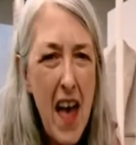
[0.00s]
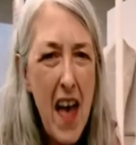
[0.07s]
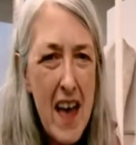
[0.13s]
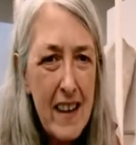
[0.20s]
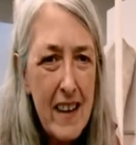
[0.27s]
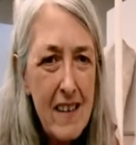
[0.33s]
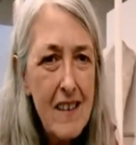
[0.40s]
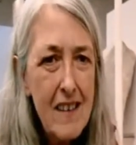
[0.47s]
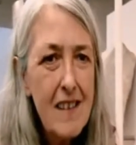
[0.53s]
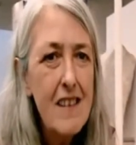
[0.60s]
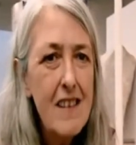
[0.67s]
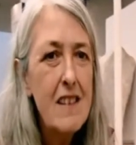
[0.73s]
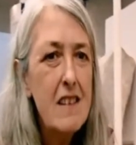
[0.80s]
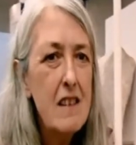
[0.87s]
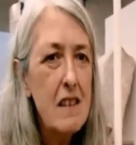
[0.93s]
Then
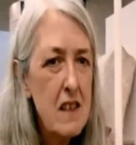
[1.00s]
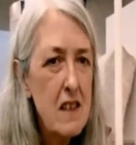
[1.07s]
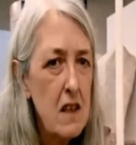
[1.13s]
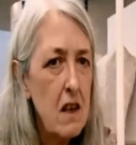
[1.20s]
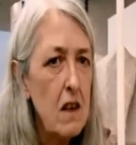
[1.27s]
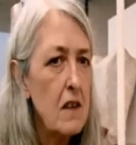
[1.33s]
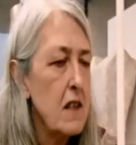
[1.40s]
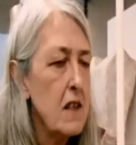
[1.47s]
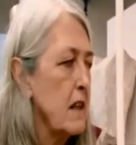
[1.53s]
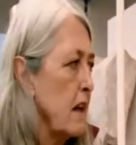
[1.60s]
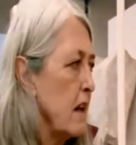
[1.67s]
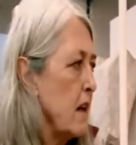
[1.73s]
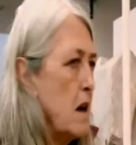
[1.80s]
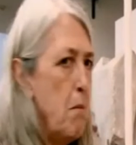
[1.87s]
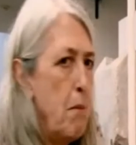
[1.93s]
starts
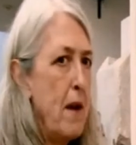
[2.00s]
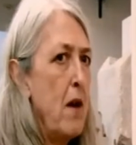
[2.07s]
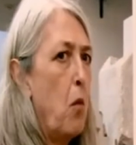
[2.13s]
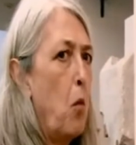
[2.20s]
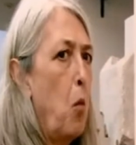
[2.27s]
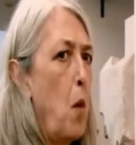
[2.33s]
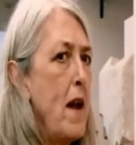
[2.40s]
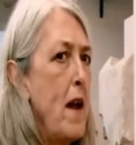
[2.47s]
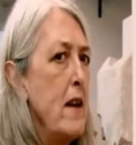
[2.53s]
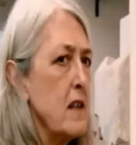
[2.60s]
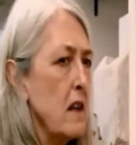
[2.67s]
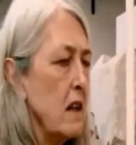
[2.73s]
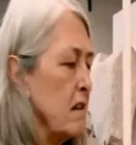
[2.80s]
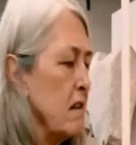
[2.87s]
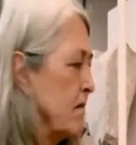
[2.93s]
to get a bit
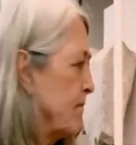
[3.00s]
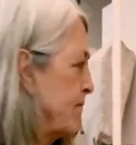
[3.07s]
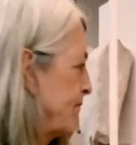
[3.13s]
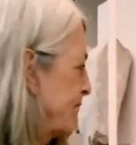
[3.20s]
weirder.